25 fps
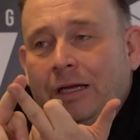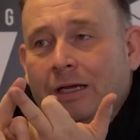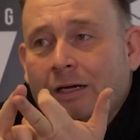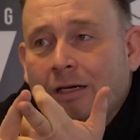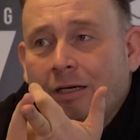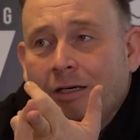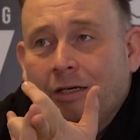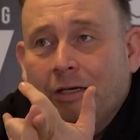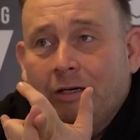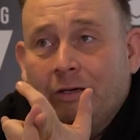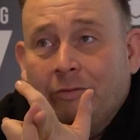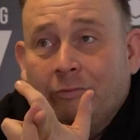
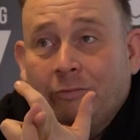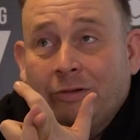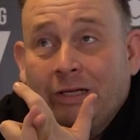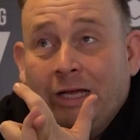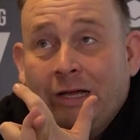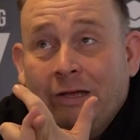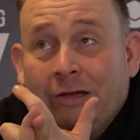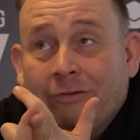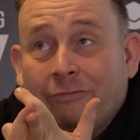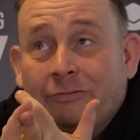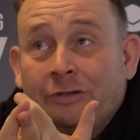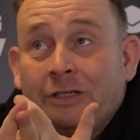uh, we
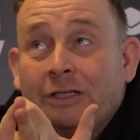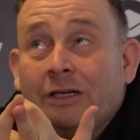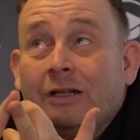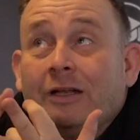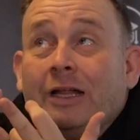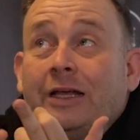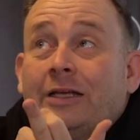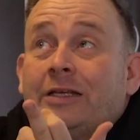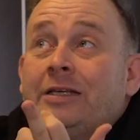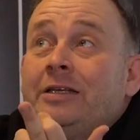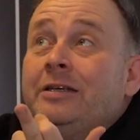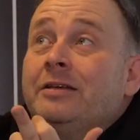have here
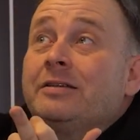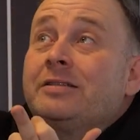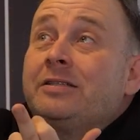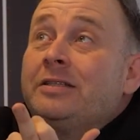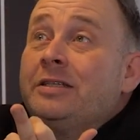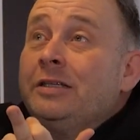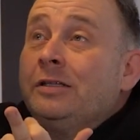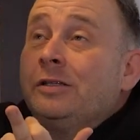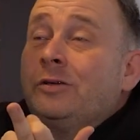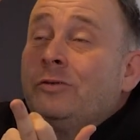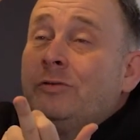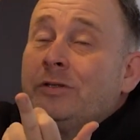like here
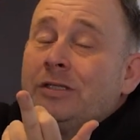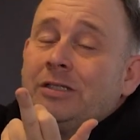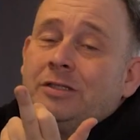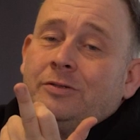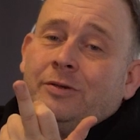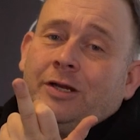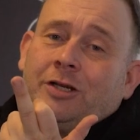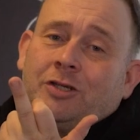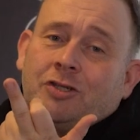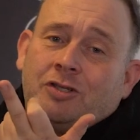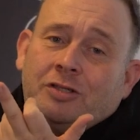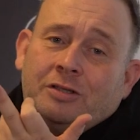steel
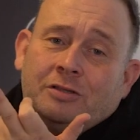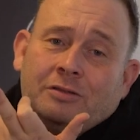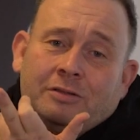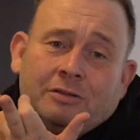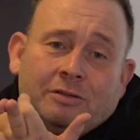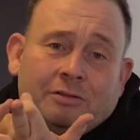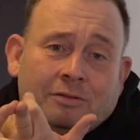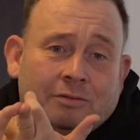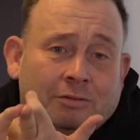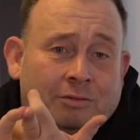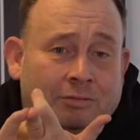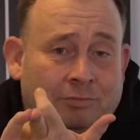
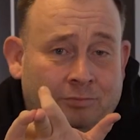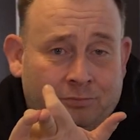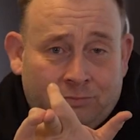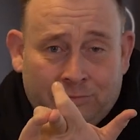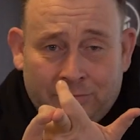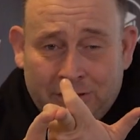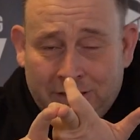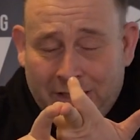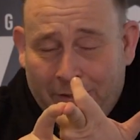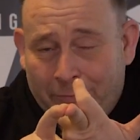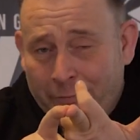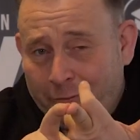construction
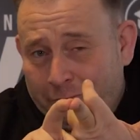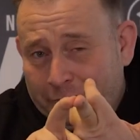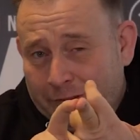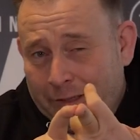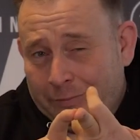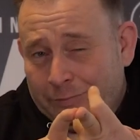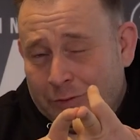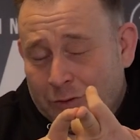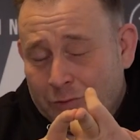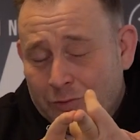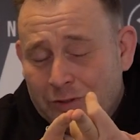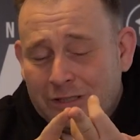some of
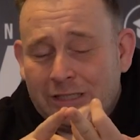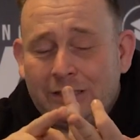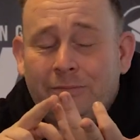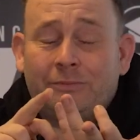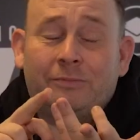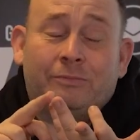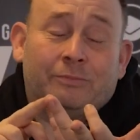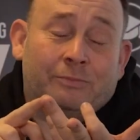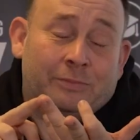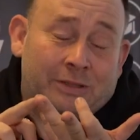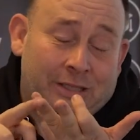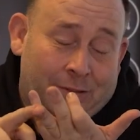them use it
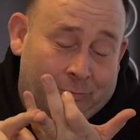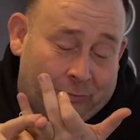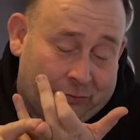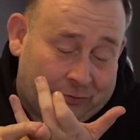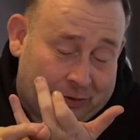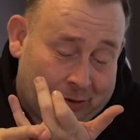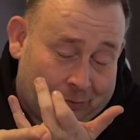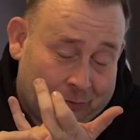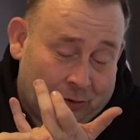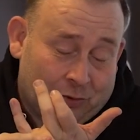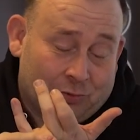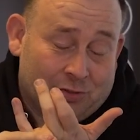some
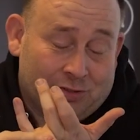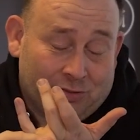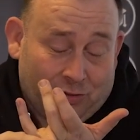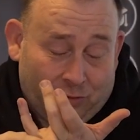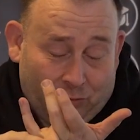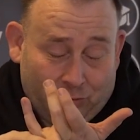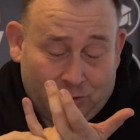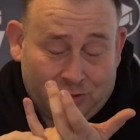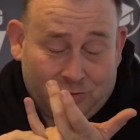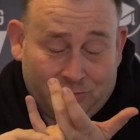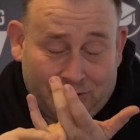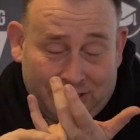of them use
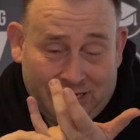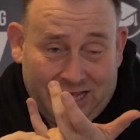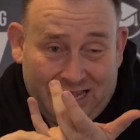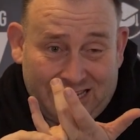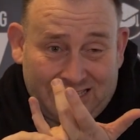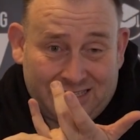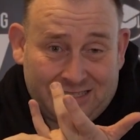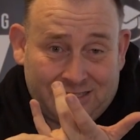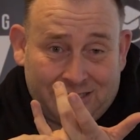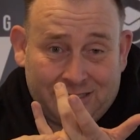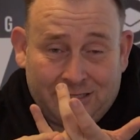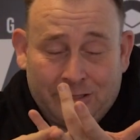also the
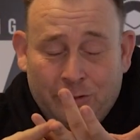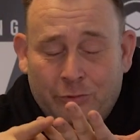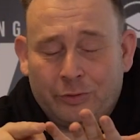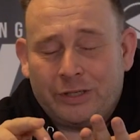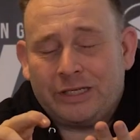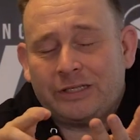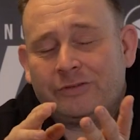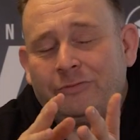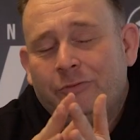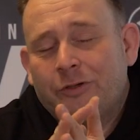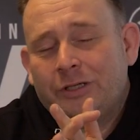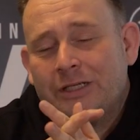S
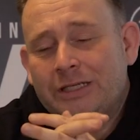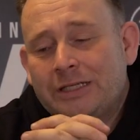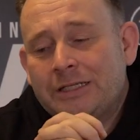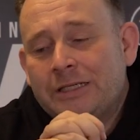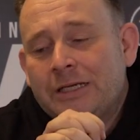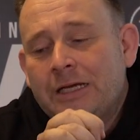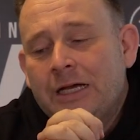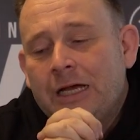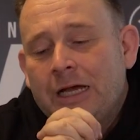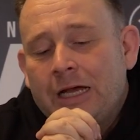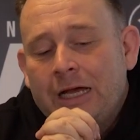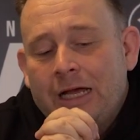series for this